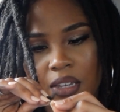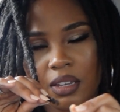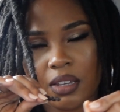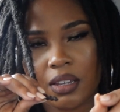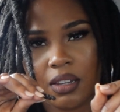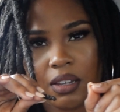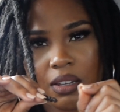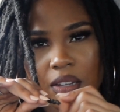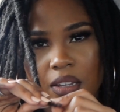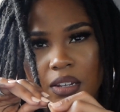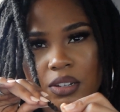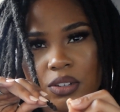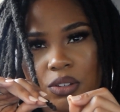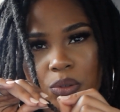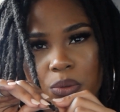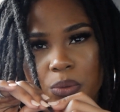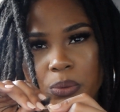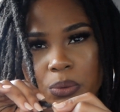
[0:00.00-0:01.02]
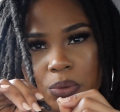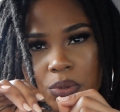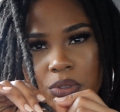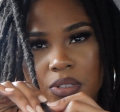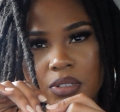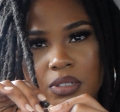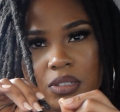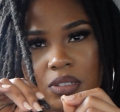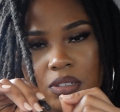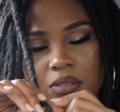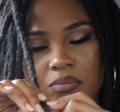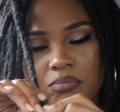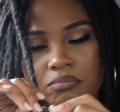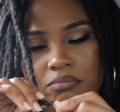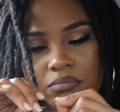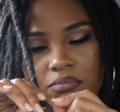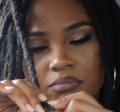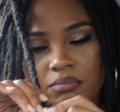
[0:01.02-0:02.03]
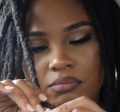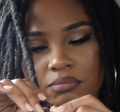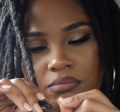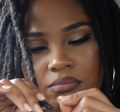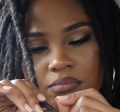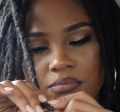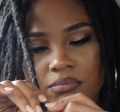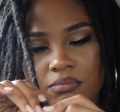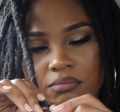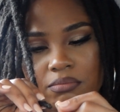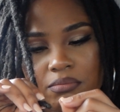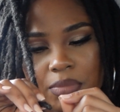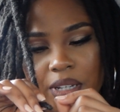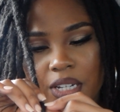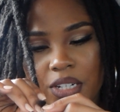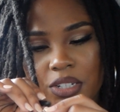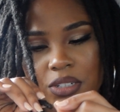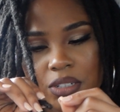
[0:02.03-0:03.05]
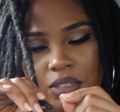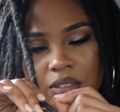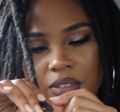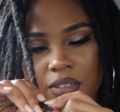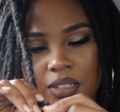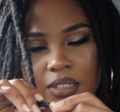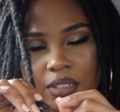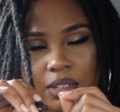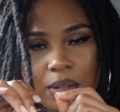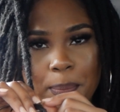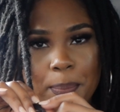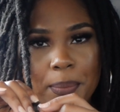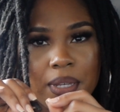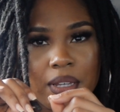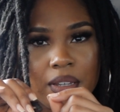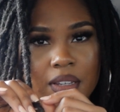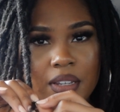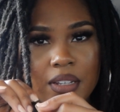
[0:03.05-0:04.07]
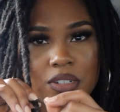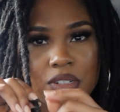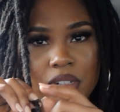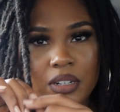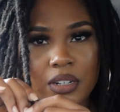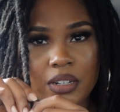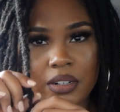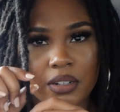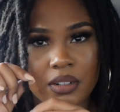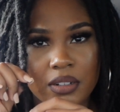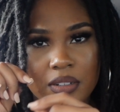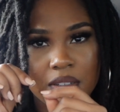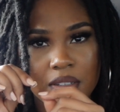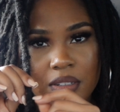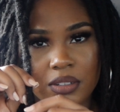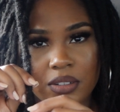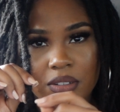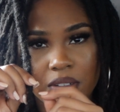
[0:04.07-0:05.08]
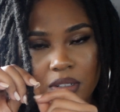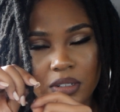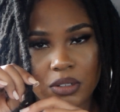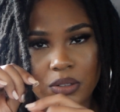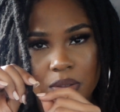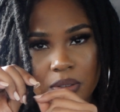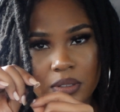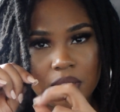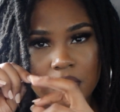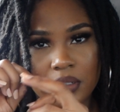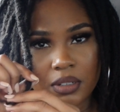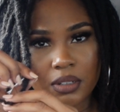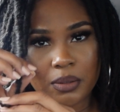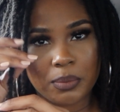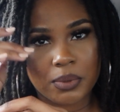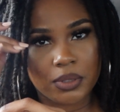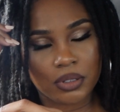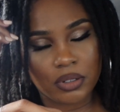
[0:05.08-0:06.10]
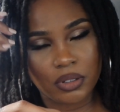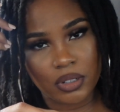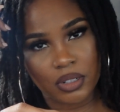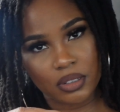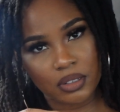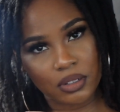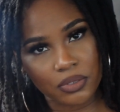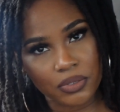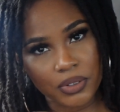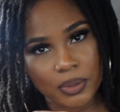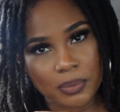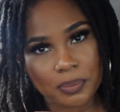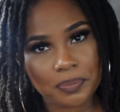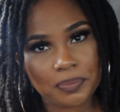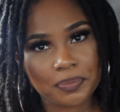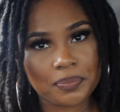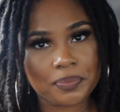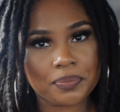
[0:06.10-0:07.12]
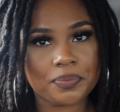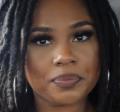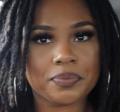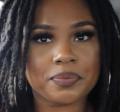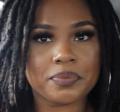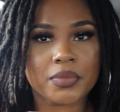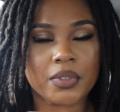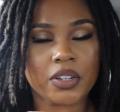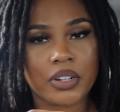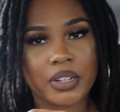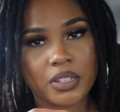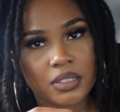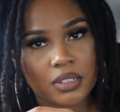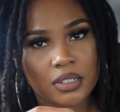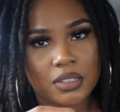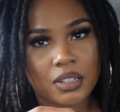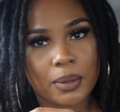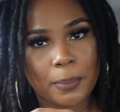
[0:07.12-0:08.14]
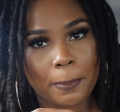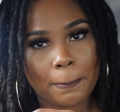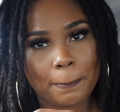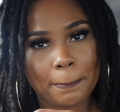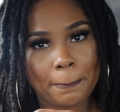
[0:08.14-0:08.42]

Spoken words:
and you will just patiently pick at your hair until it loosens up until you get to the front or get to the top.